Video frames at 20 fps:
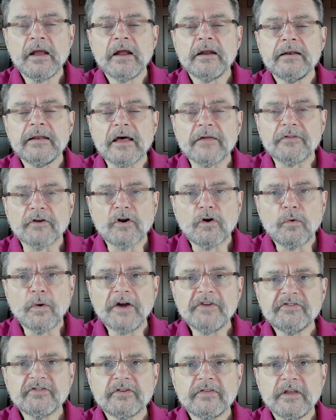Now, the
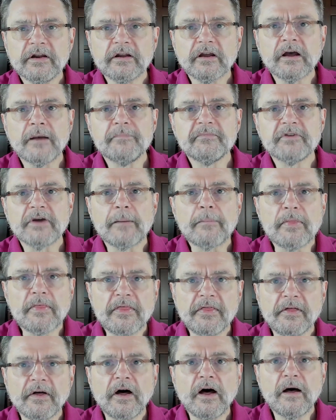question that comes up
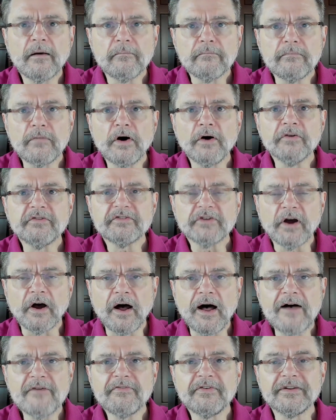the most
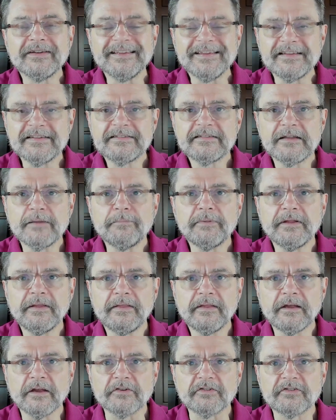often is simply
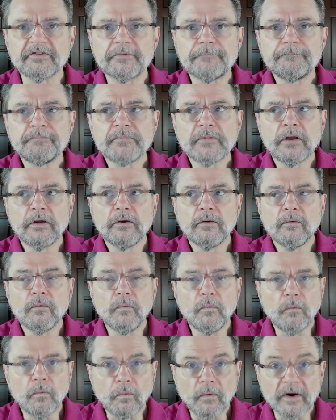this.
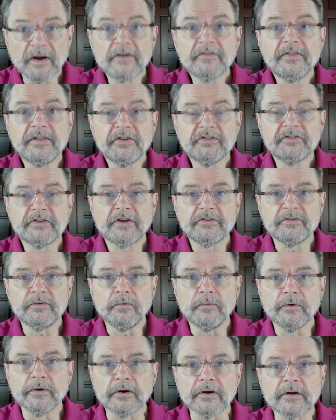What if this doesn't
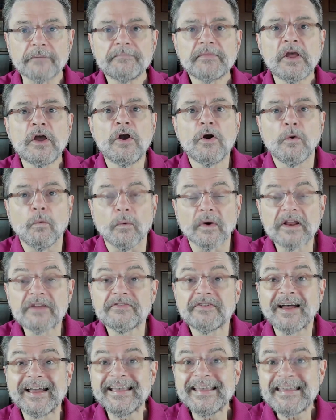work? What
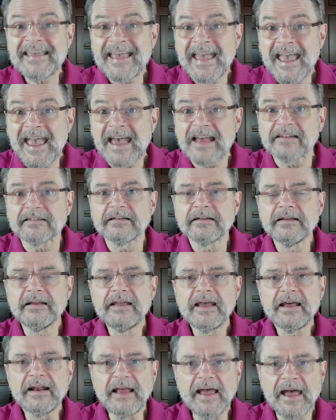if I can't
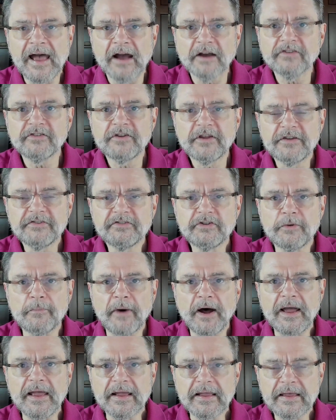get access to
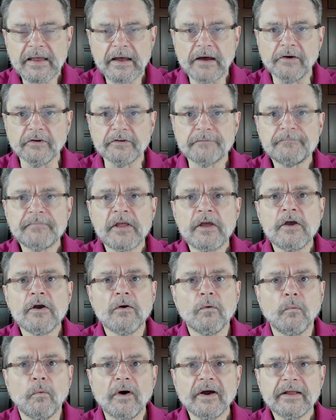my account?
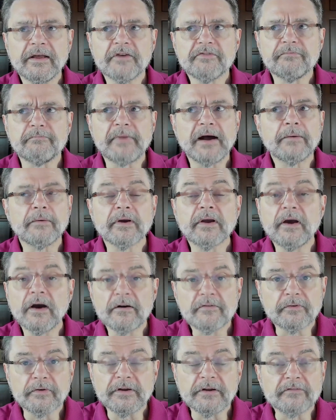What if my
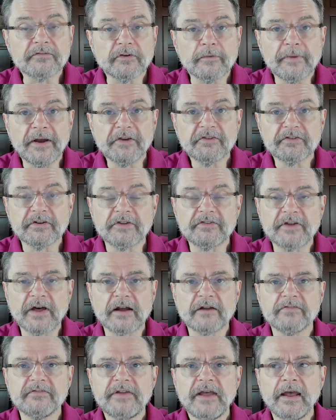recovery information is out
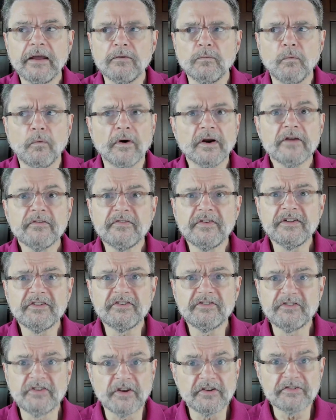of date? What if
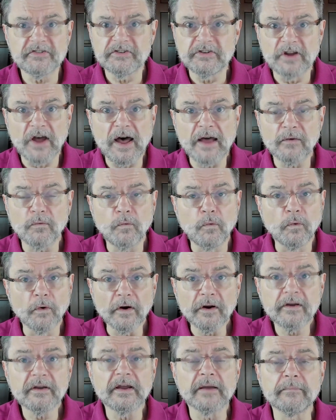it's just not
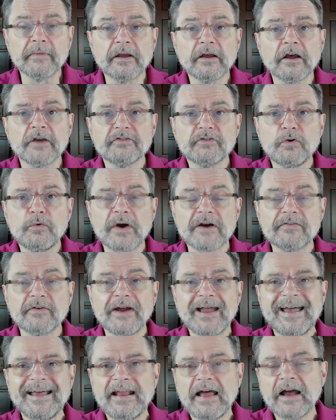working because whoever
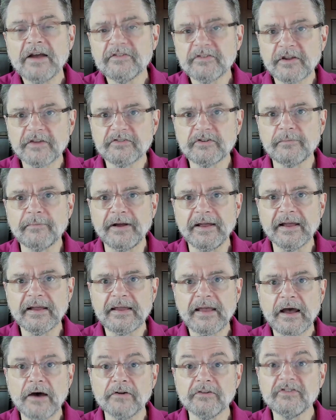had access to my
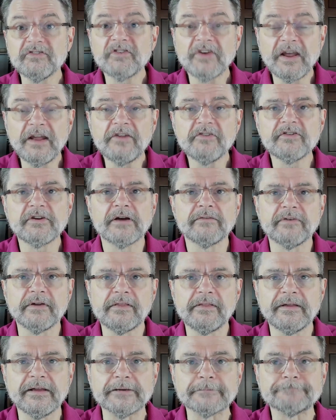account changed
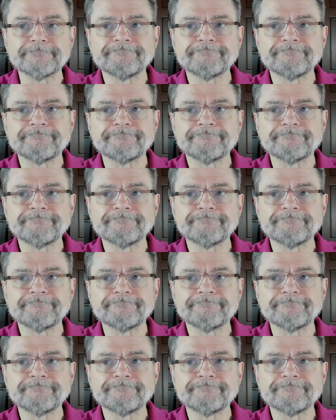everything?